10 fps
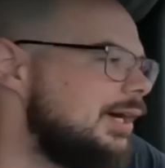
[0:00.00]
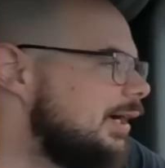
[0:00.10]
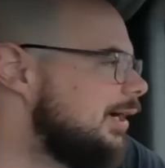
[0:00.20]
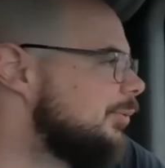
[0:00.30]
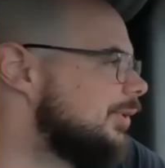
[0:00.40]

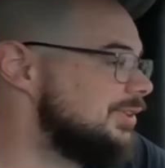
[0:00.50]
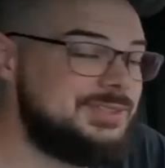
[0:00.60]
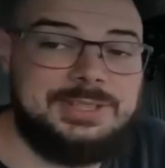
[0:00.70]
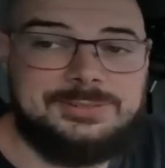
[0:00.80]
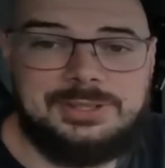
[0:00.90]
We're gonna
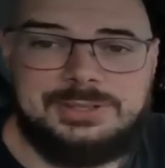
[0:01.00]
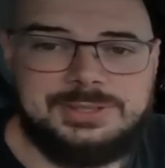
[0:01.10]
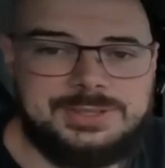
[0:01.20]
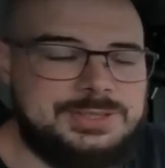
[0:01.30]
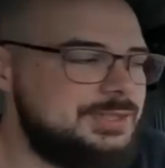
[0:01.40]
see if
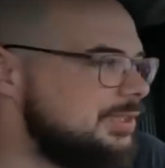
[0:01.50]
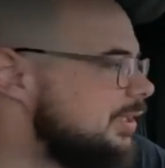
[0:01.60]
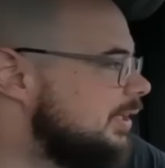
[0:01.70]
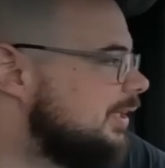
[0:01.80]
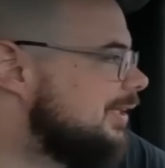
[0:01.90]
there's
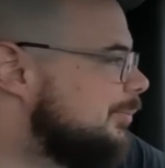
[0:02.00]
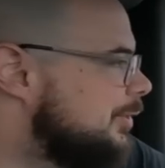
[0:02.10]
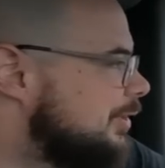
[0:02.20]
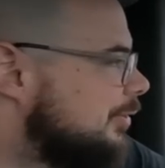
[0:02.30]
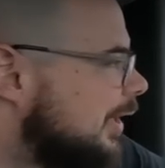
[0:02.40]
an
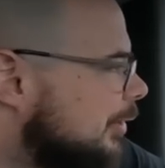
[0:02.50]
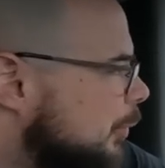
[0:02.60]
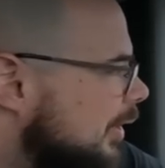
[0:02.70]
empty trailer.